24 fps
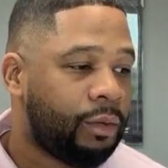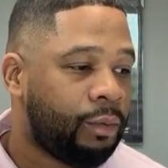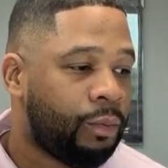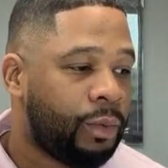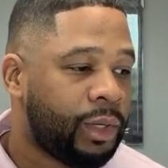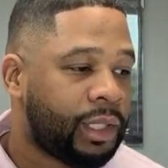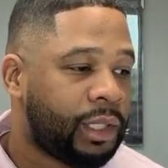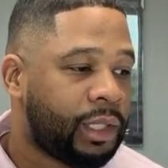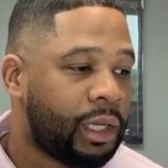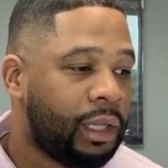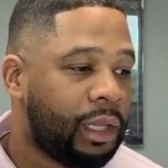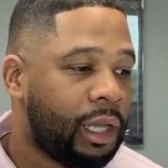
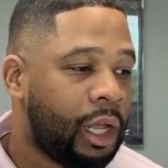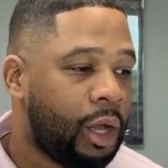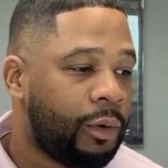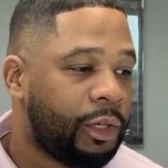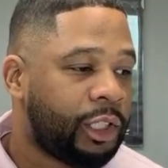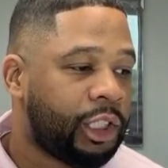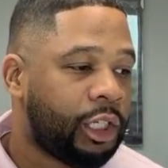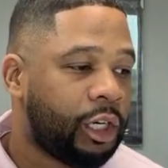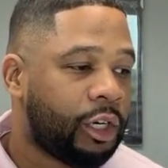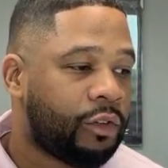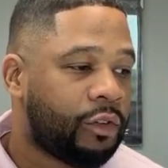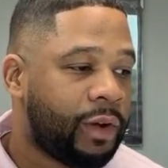What's the
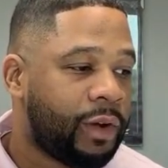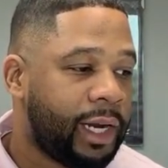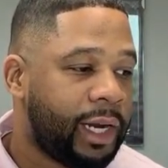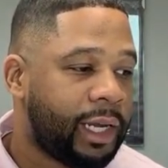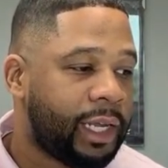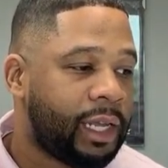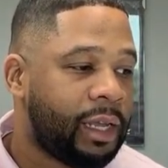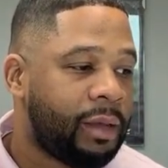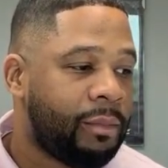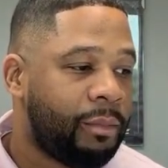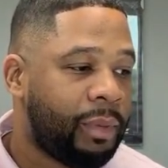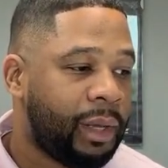lowest your
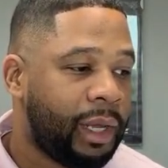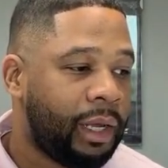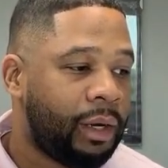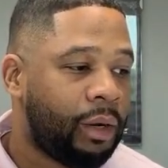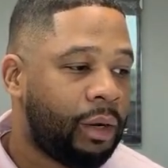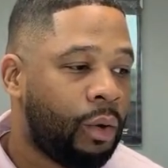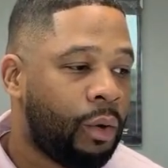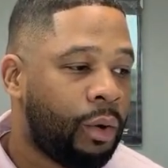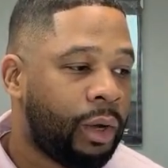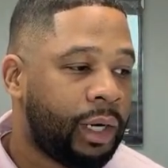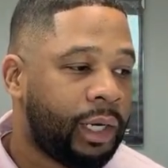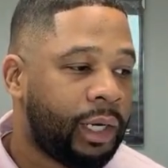credit can be in
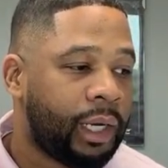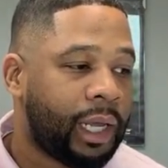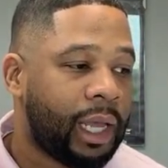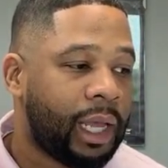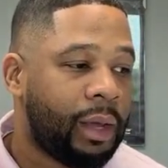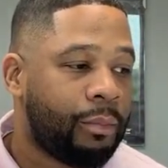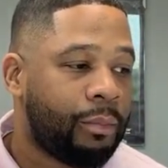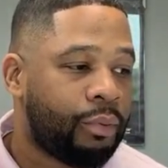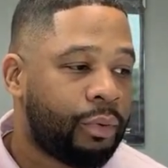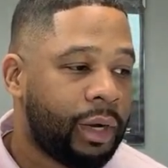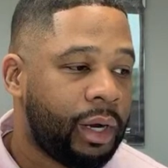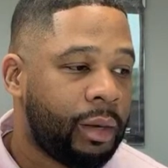order to
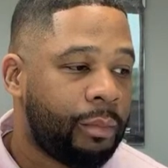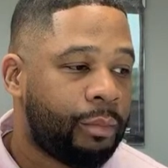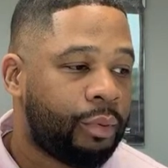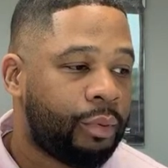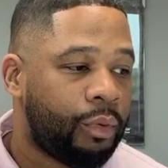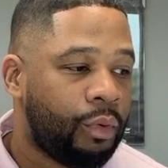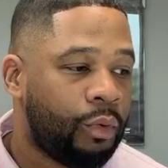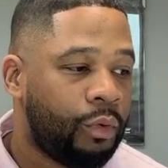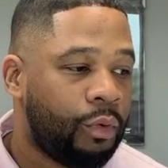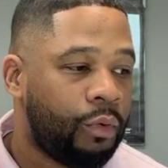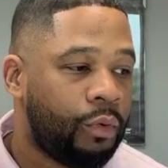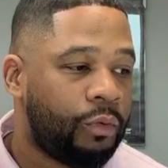get
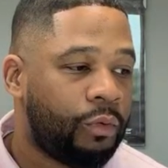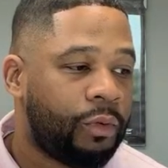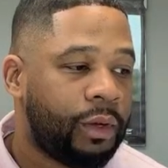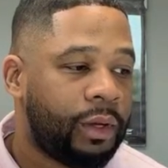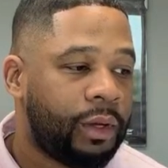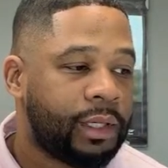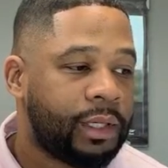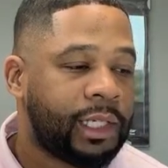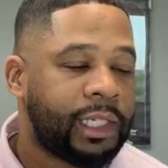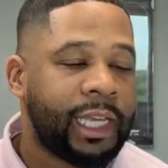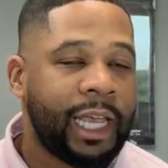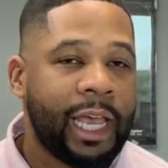pre-approved?
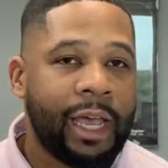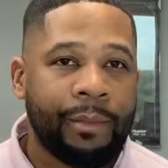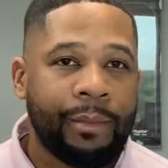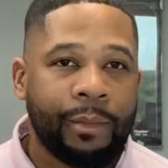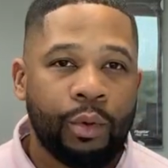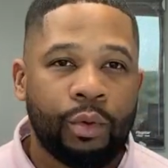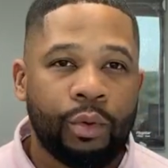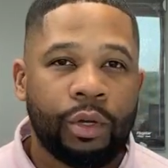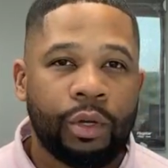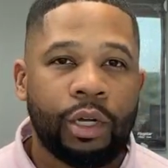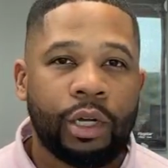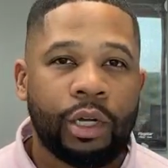
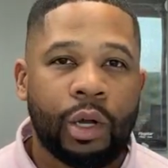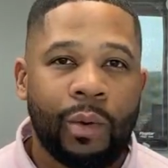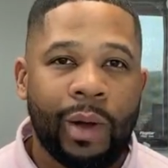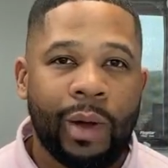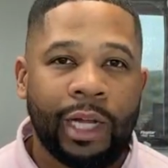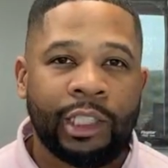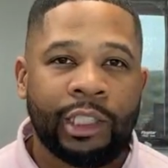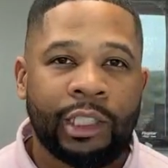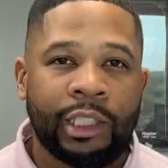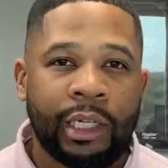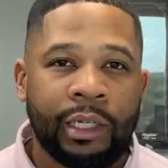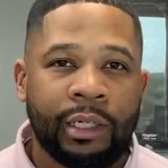Samuel, good
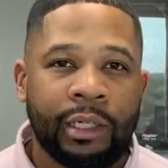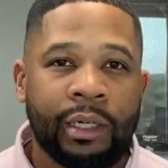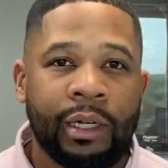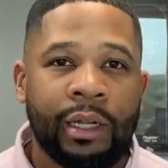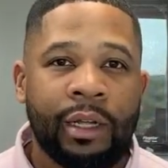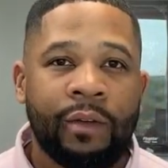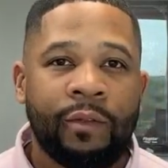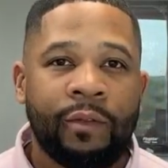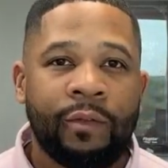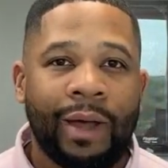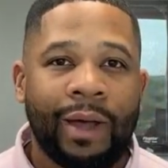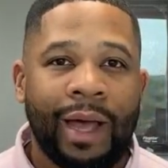question.
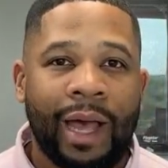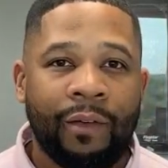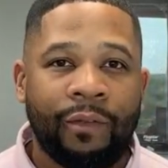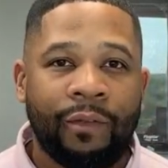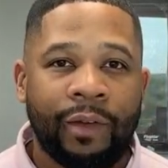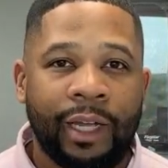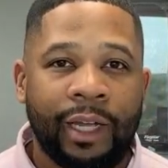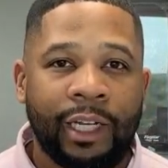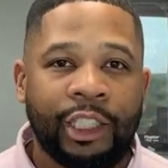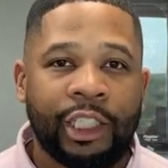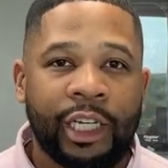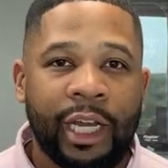For
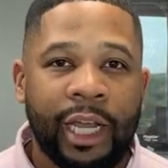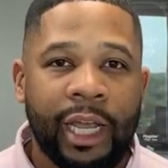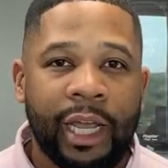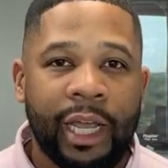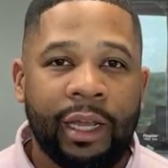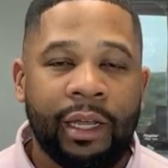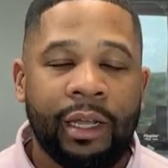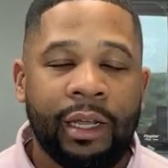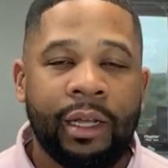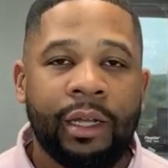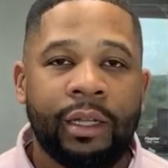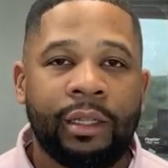
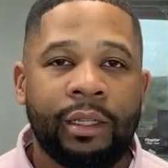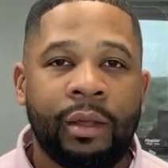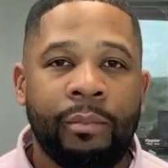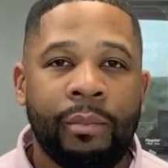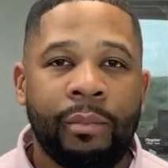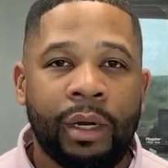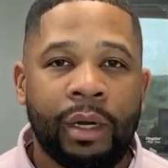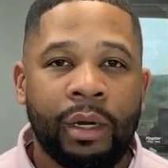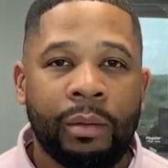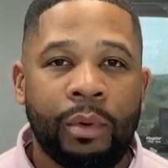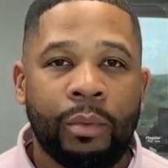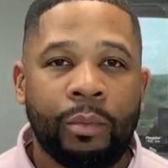FHA, the
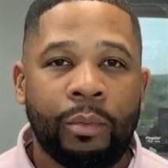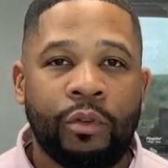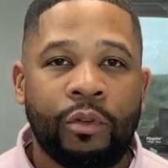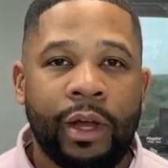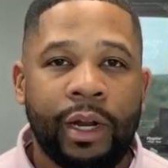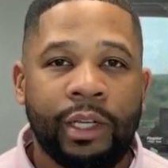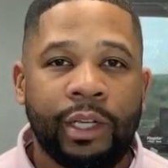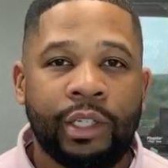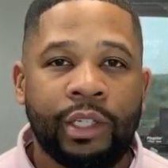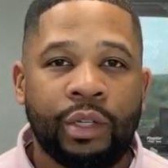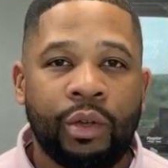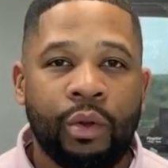minimum
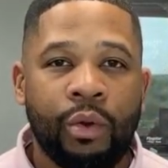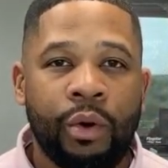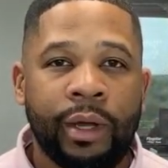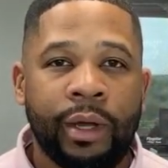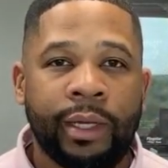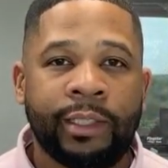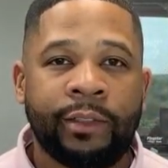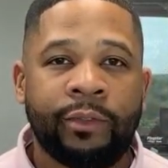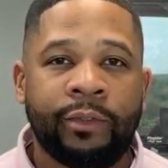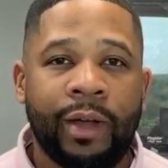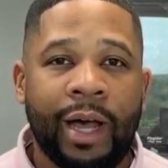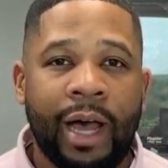credit score
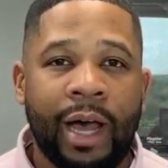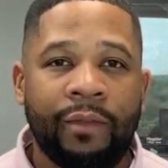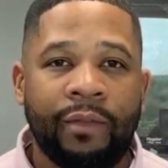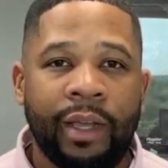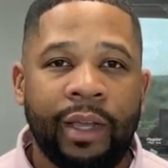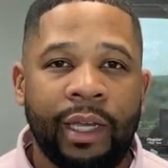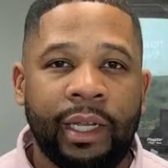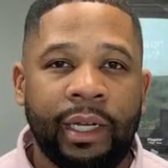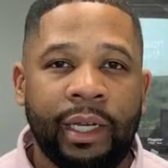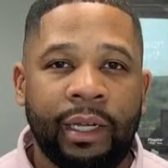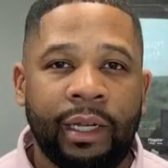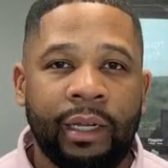is
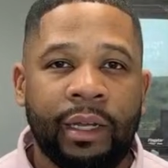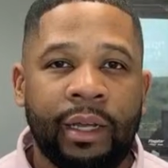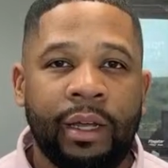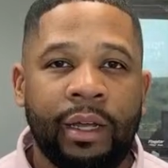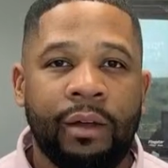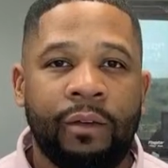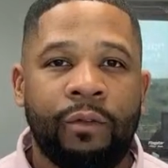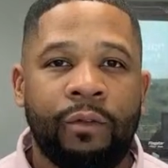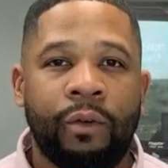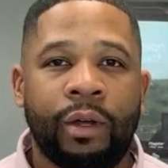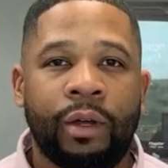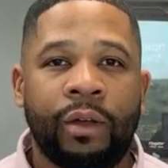580.
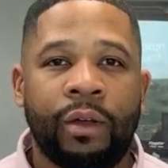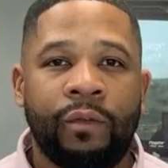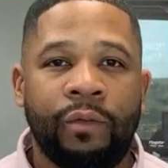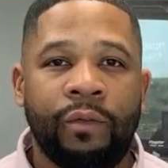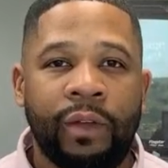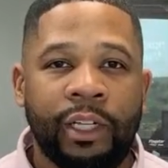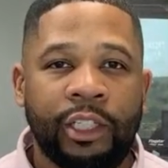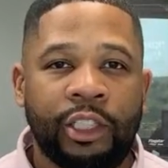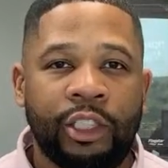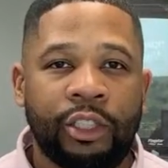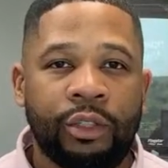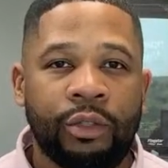For
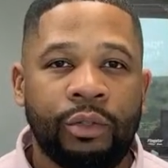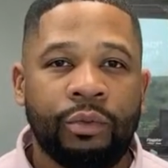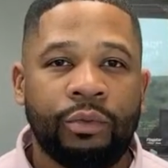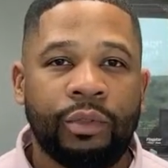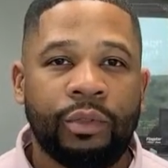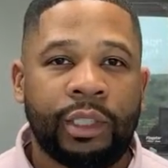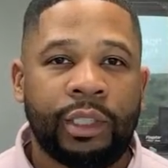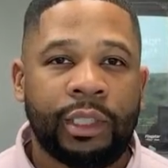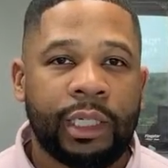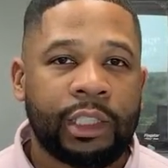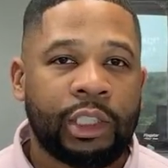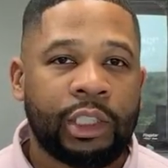conventional,
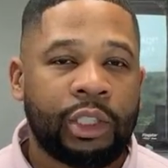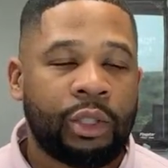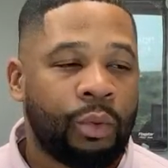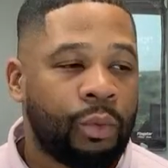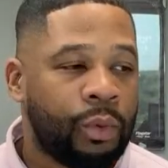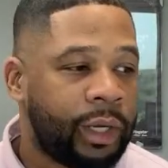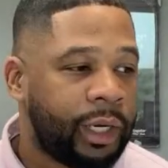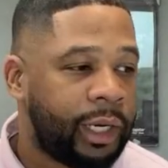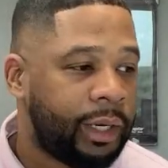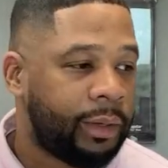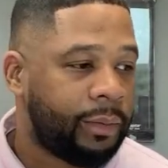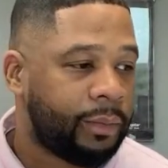
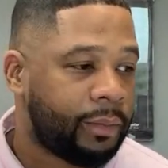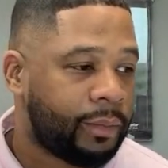620.